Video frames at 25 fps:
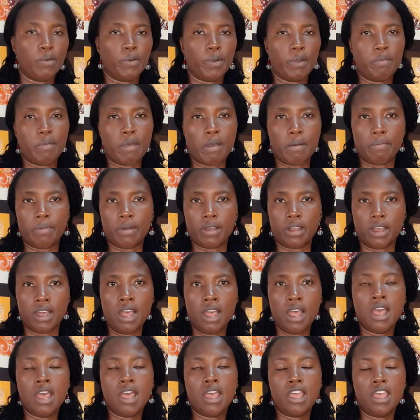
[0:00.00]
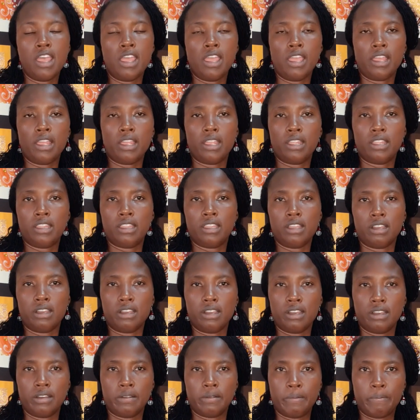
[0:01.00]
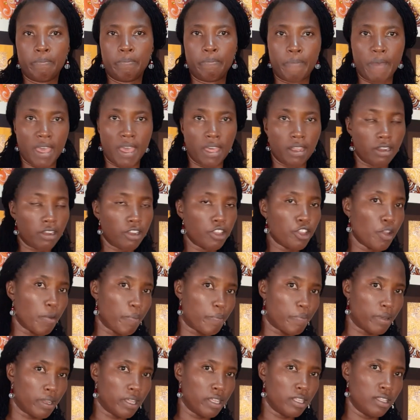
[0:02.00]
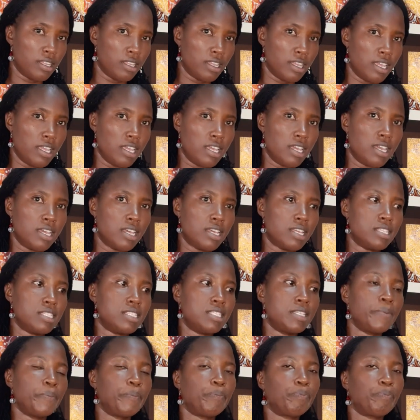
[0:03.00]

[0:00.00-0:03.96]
remember, the better your blender is,